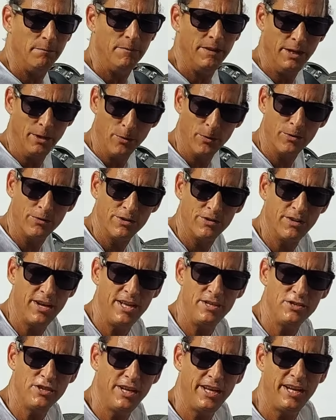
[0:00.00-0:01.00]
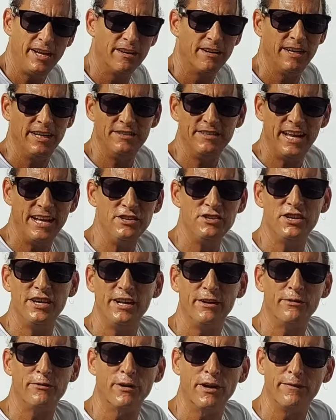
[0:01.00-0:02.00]
The owner is an engineer. It's
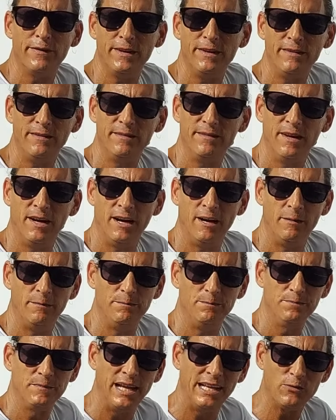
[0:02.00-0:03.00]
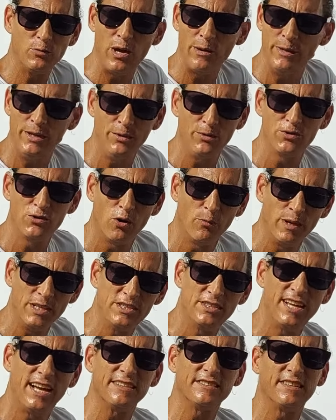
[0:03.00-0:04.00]
engineer driven. That's why we do so
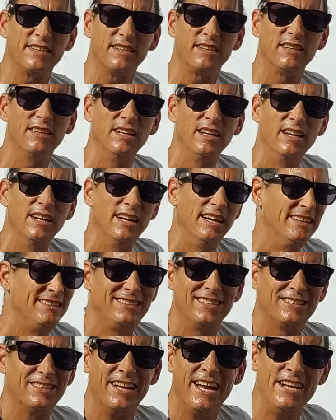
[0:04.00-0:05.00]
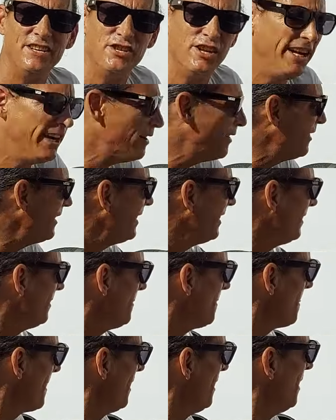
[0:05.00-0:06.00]
much testing. It's just an engineer thing.
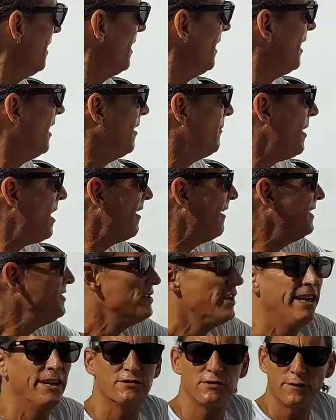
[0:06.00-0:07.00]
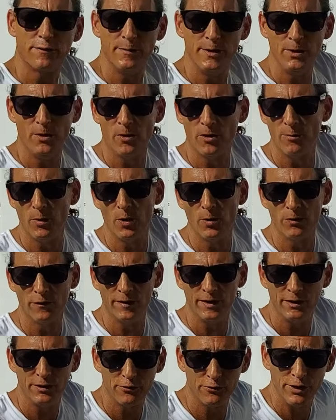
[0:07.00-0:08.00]
Our engineers are from the
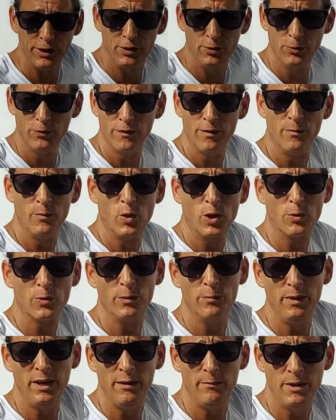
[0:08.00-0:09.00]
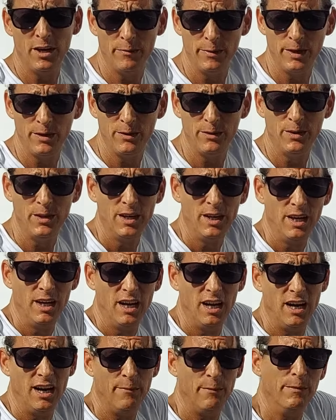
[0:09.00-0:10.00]
automotive industry. 2 of them work with BMW.
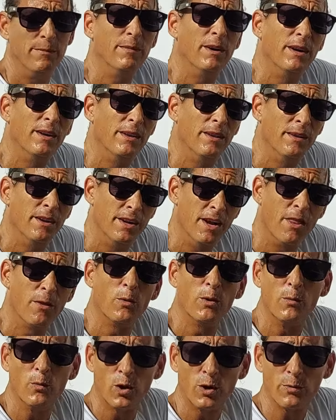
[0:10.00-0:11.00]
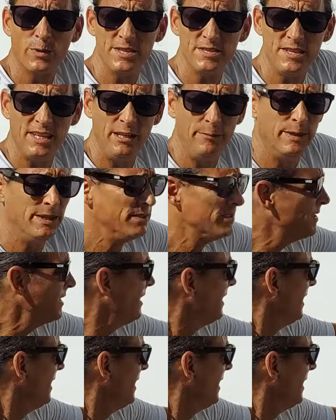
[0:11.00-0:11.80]
Another one worked with Siemens.